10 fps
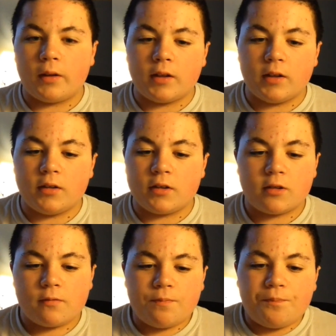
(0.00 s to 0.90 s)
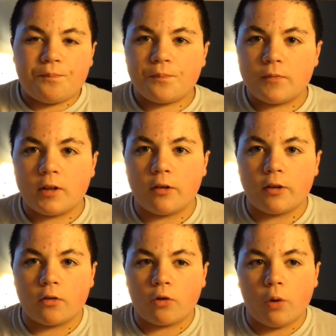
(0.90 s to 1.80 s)
because,
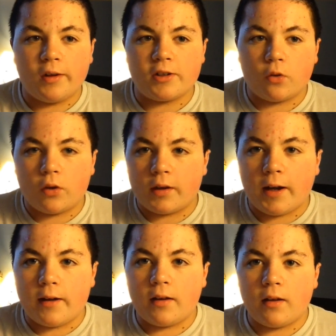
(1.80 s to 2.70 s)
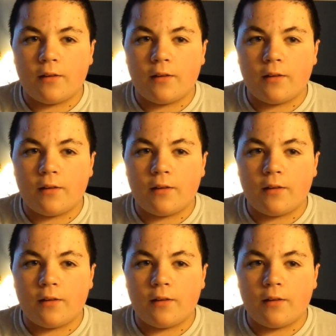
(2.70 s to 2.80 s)
you don't know what he's looking at.